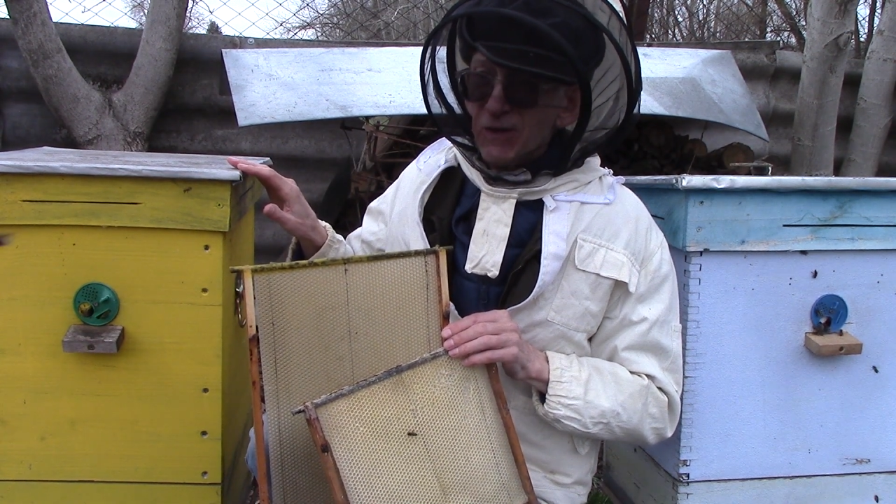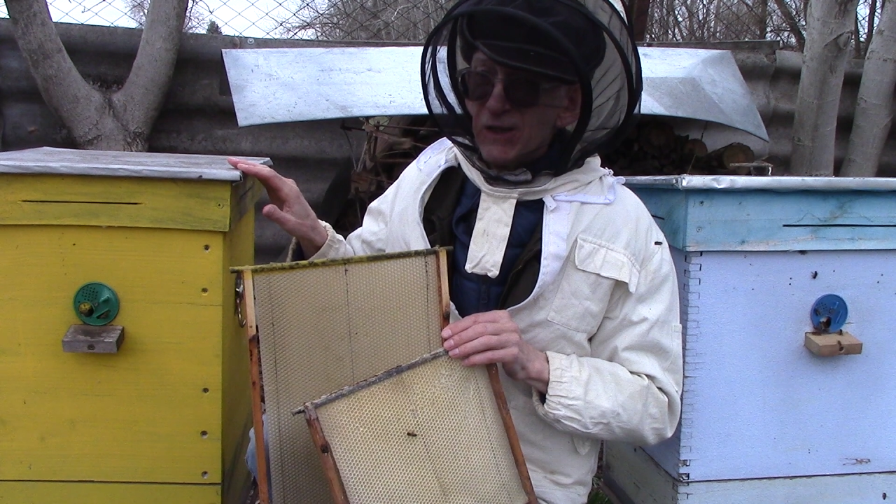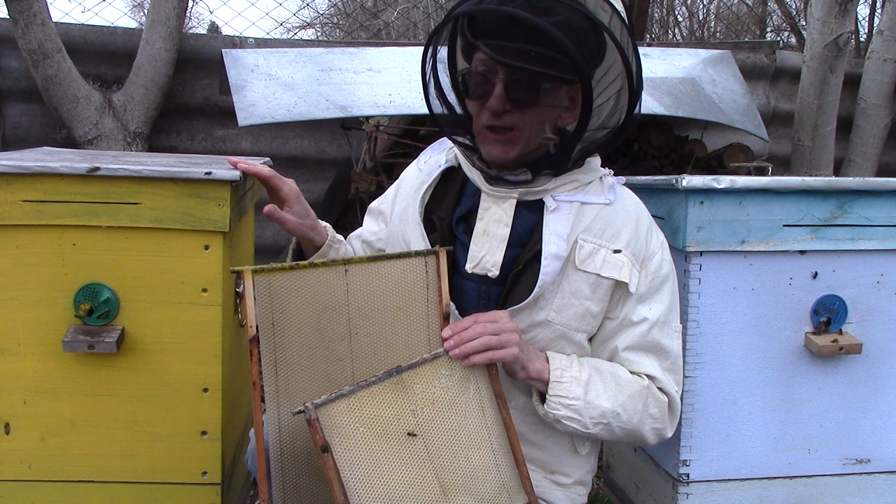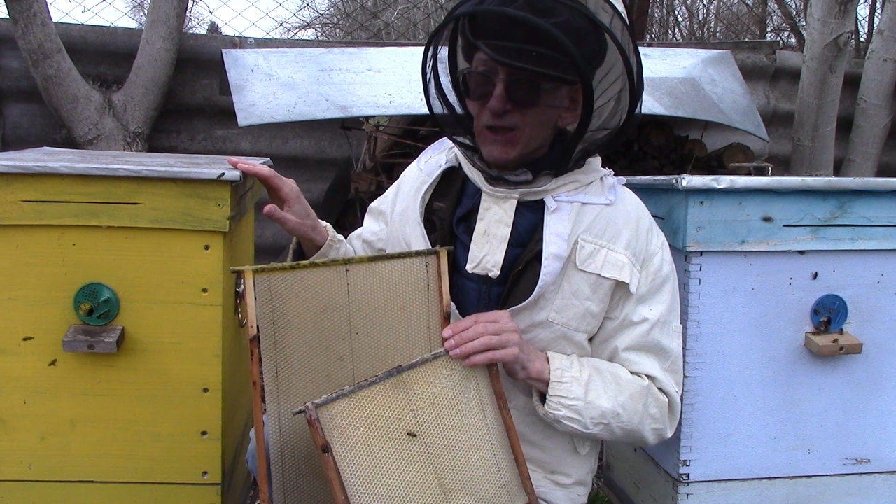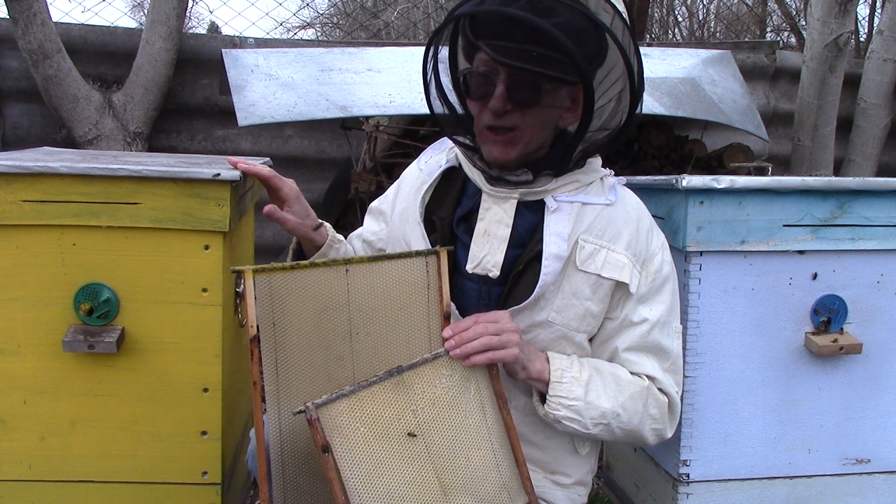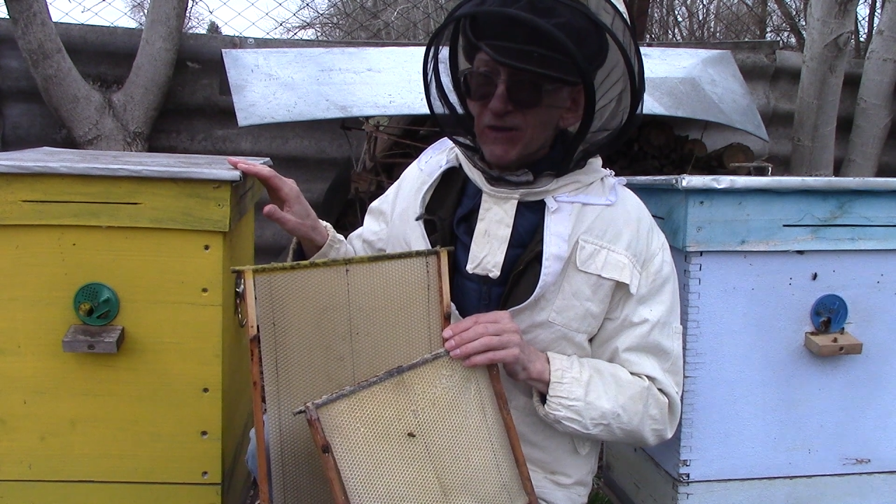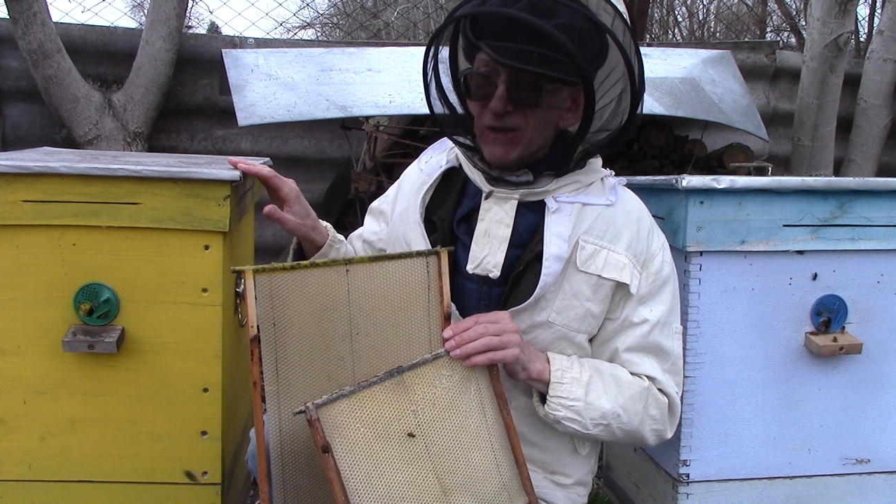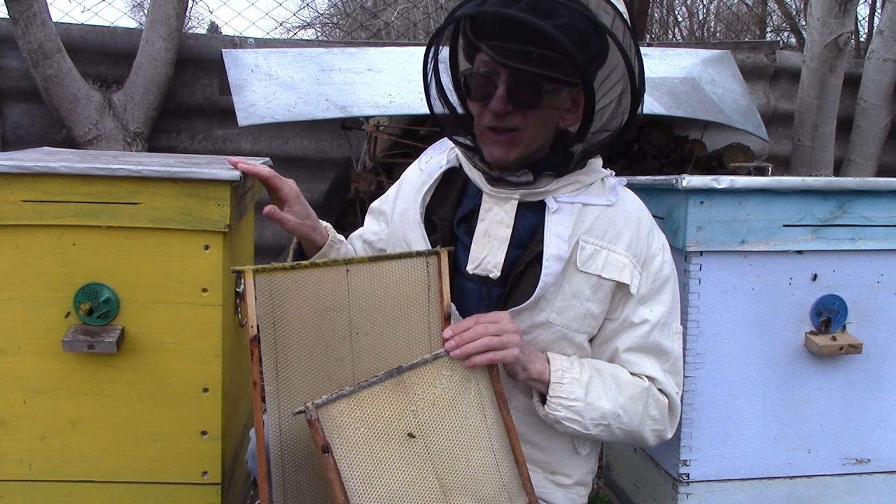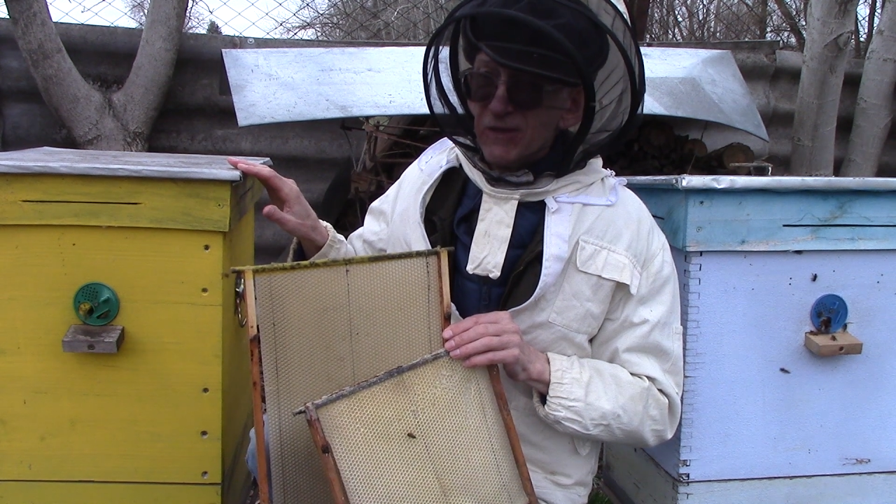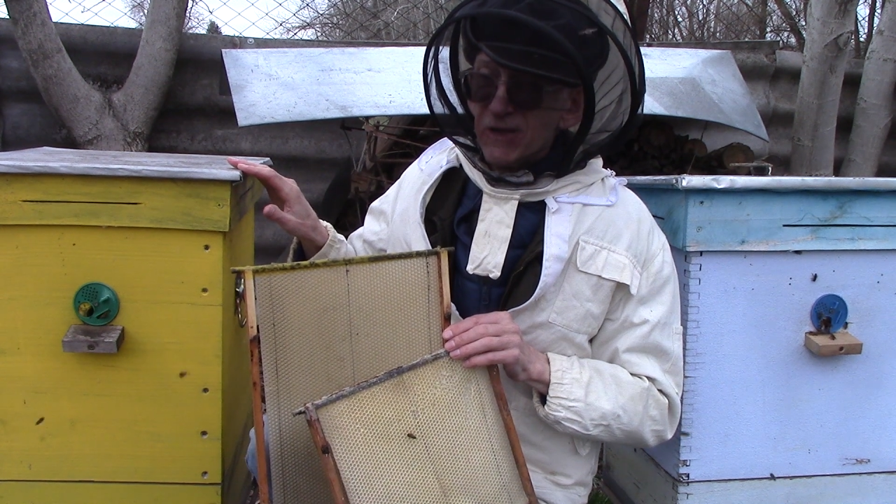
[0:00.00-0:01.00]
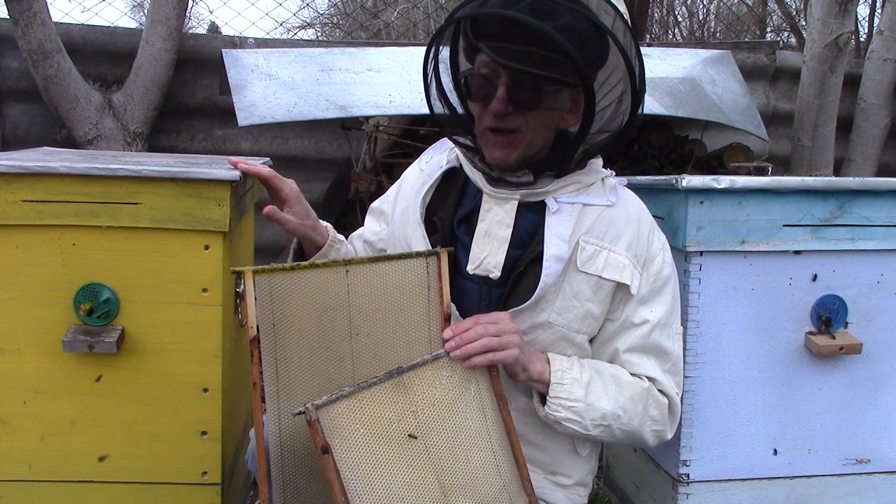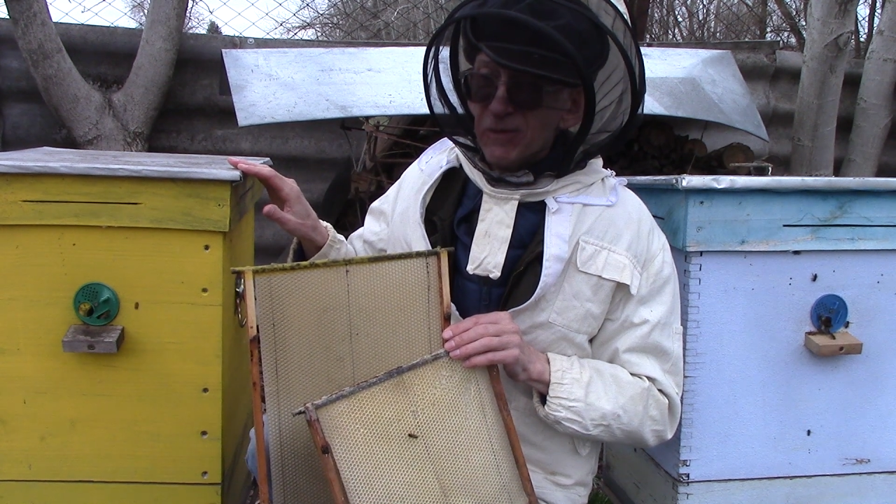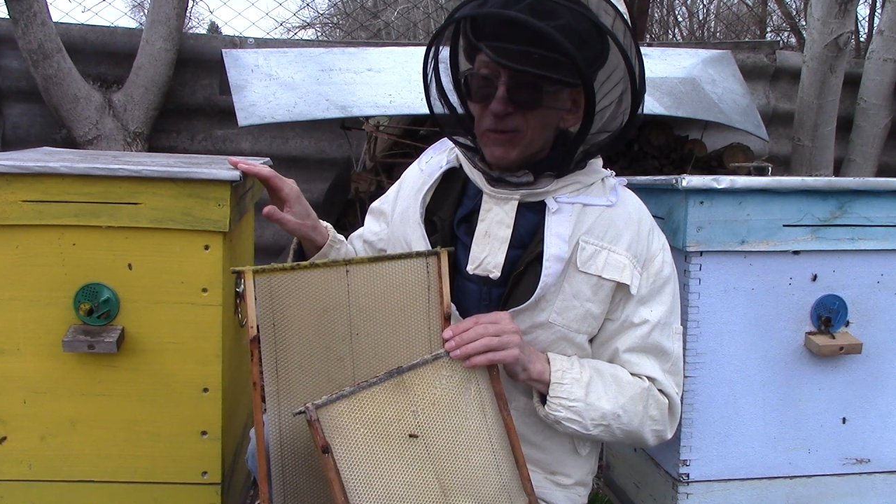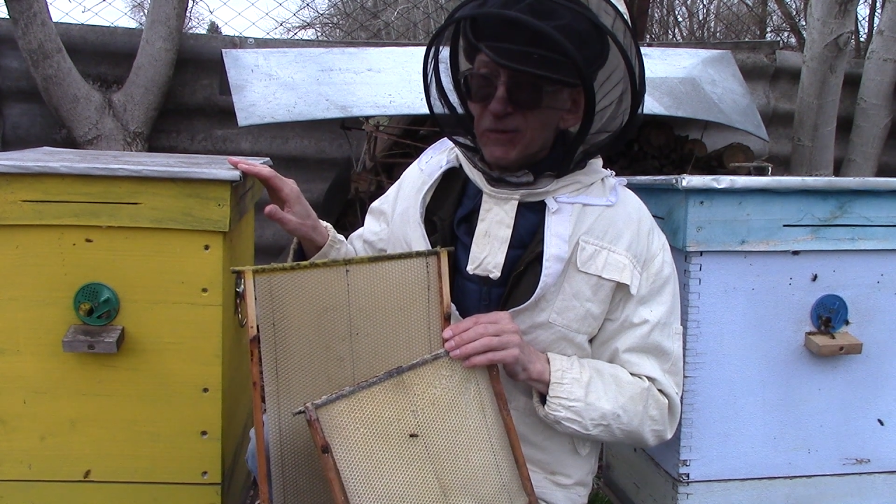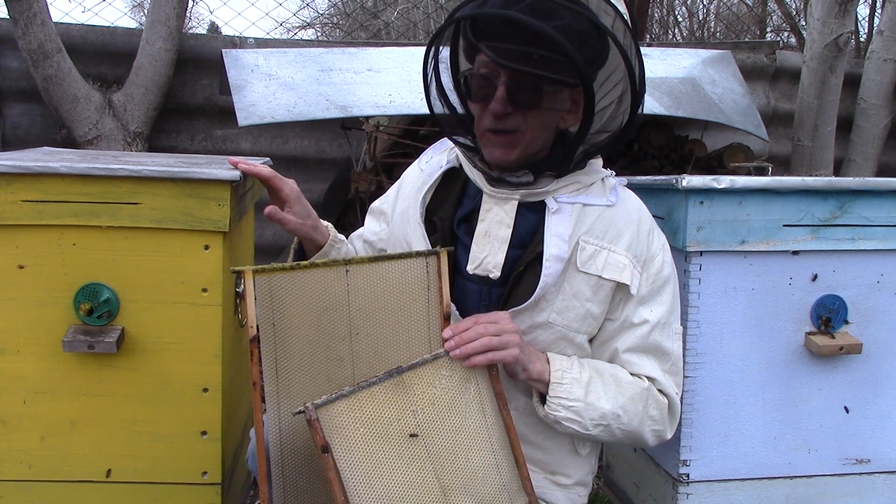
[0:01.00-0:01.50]
and innovative type
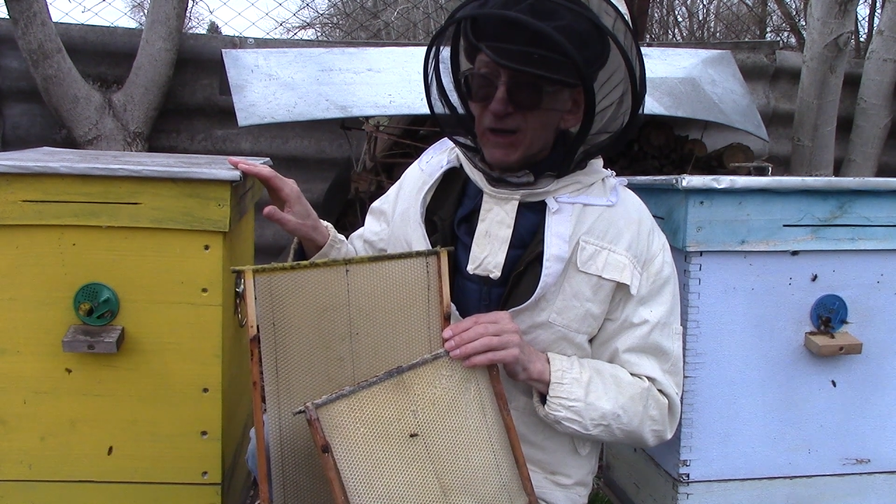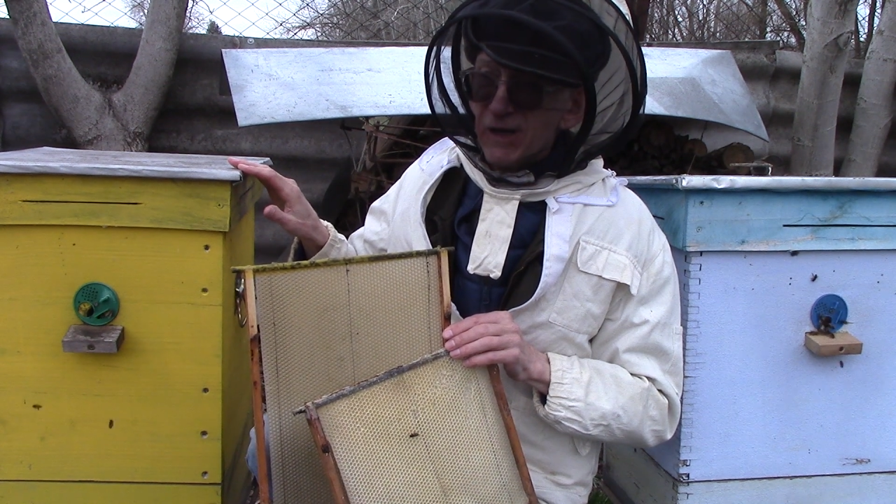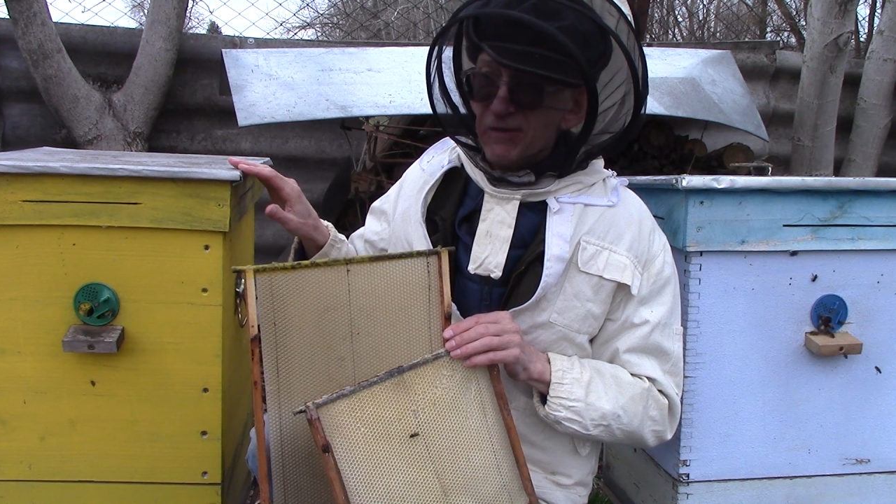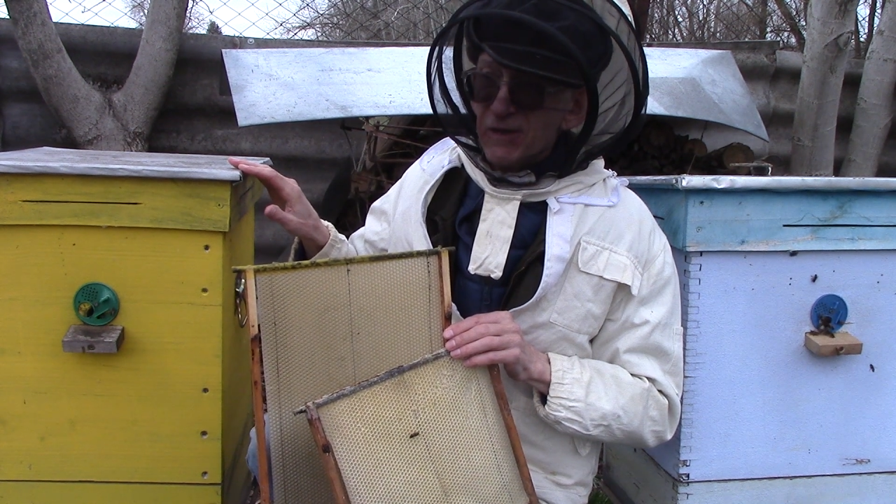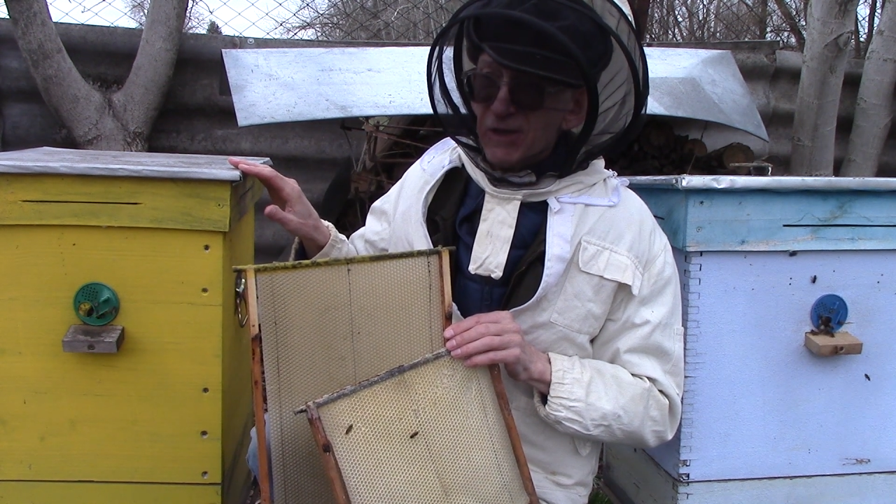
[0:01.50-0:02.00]
of beehive.